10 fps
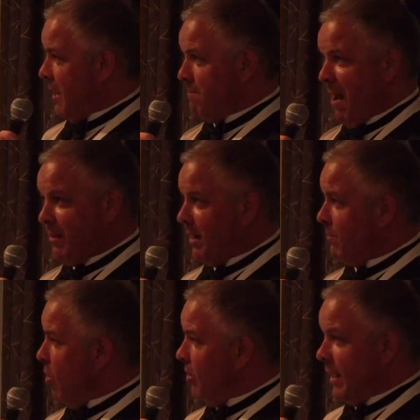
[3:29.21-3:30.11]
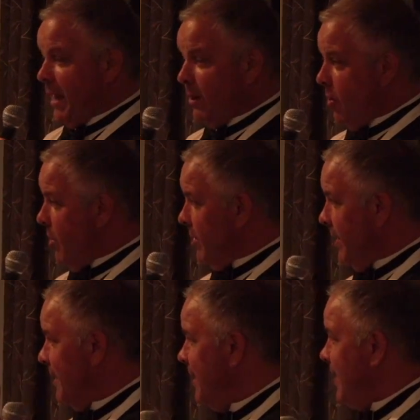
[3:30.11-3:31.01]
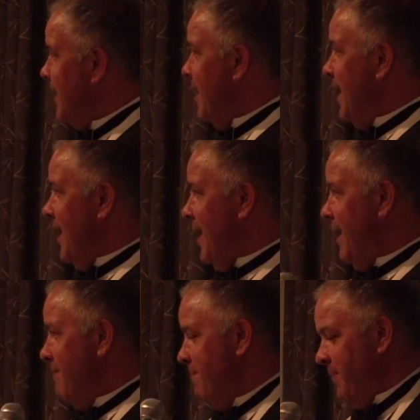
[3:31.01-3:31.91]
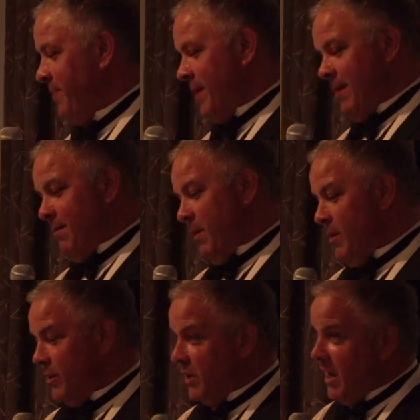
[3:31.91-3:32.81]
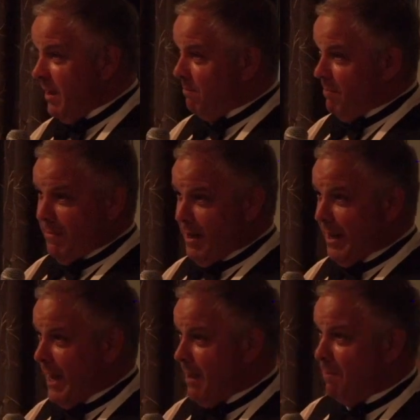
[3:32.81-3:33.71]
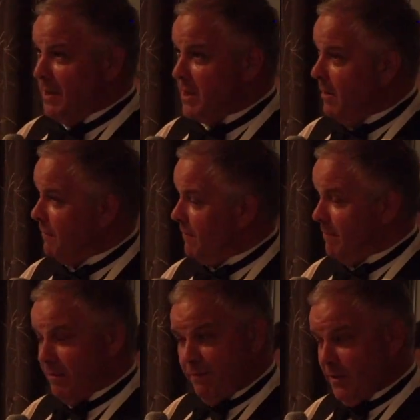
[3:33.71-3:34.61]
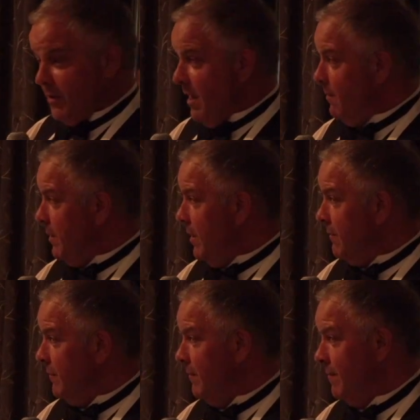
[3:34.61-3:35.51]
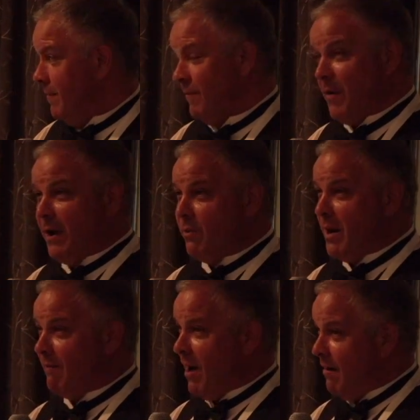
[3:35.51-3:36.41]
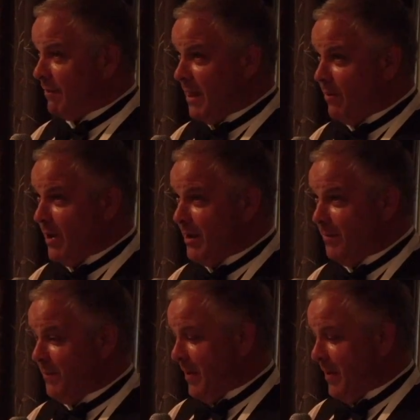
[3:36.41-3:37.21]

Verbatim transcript: I pounded them all day long um, because it can't it can't be tough. Veal can't be tough. Frank would never have it that way.